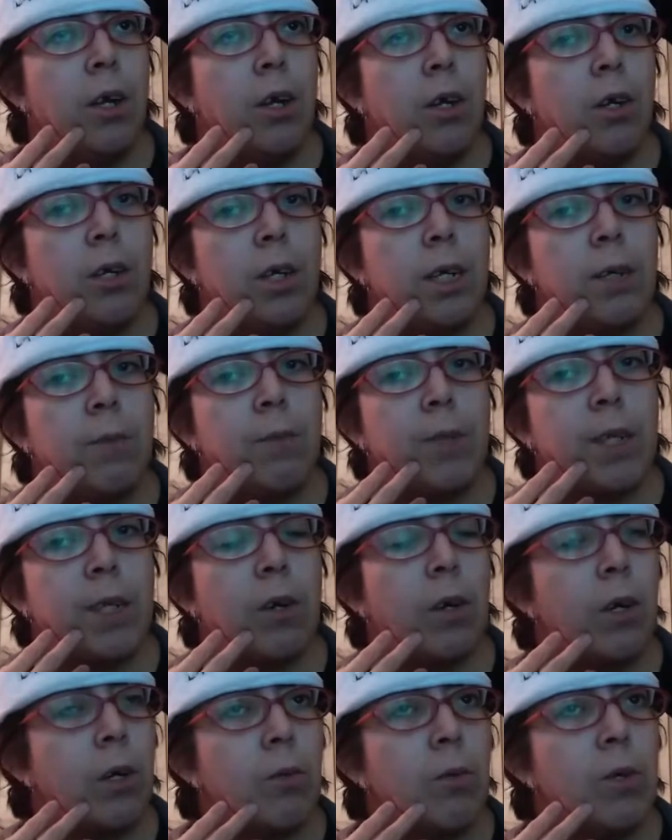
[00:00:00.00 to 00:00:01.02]
earned him the
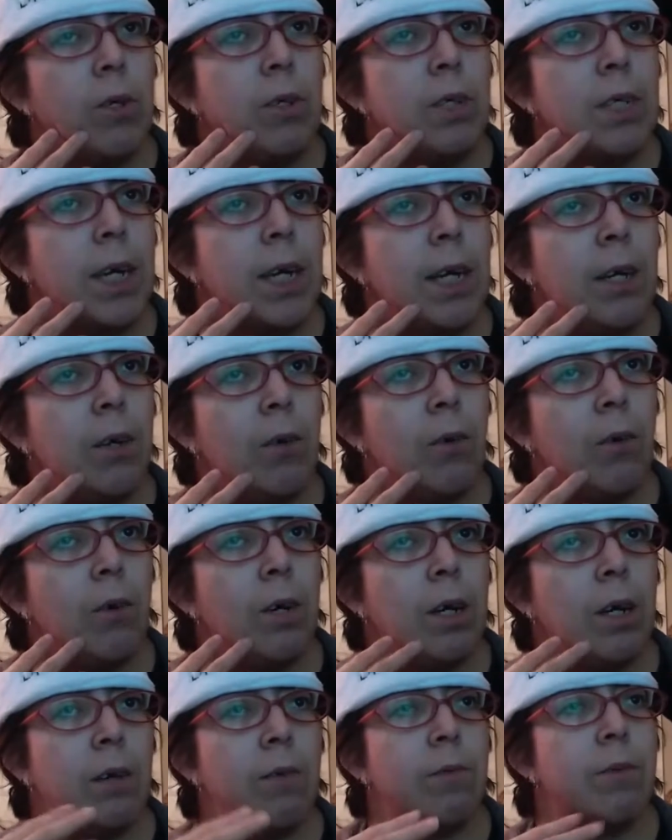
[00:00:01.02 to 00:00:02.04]
honorary
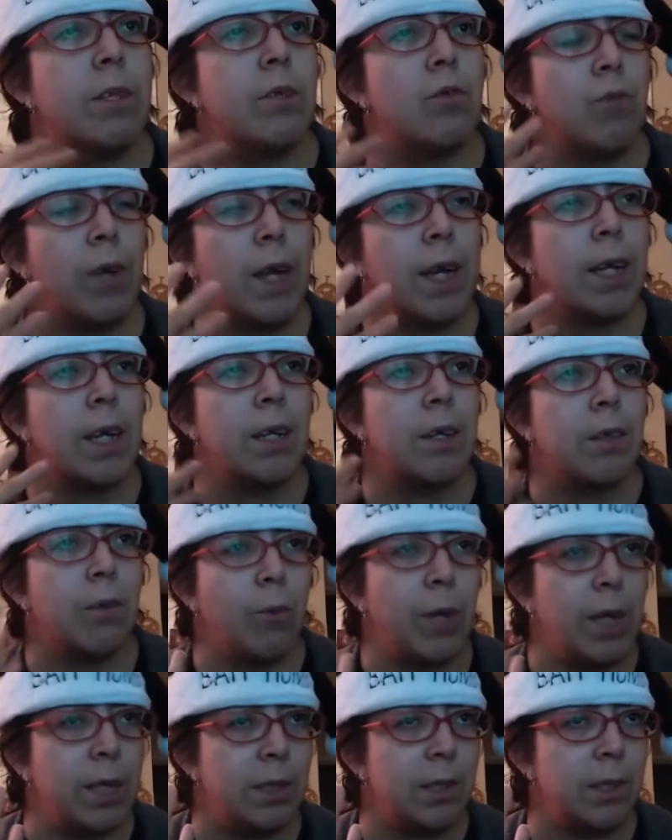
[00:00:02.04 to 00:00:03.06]
title of the Dragon of the
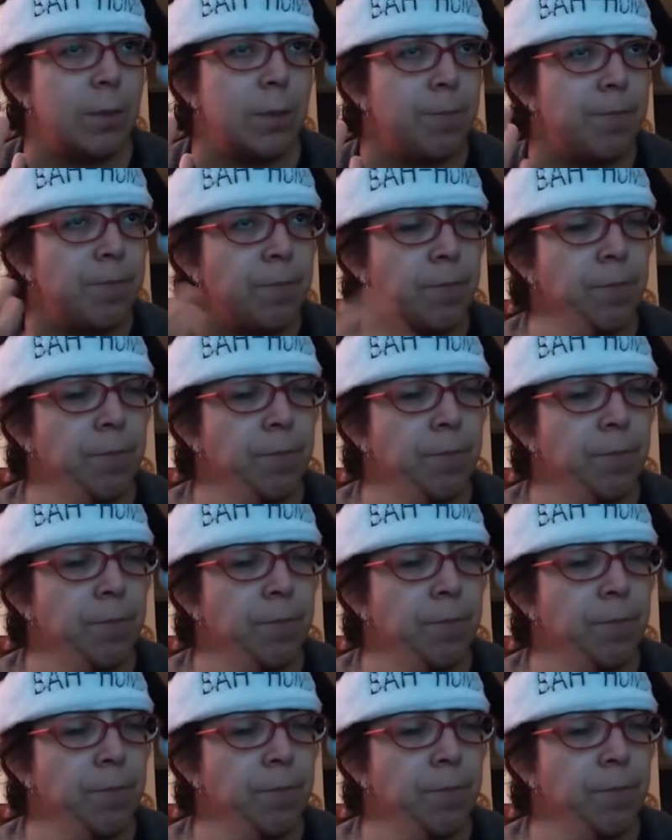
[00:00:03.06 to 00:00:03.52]
West.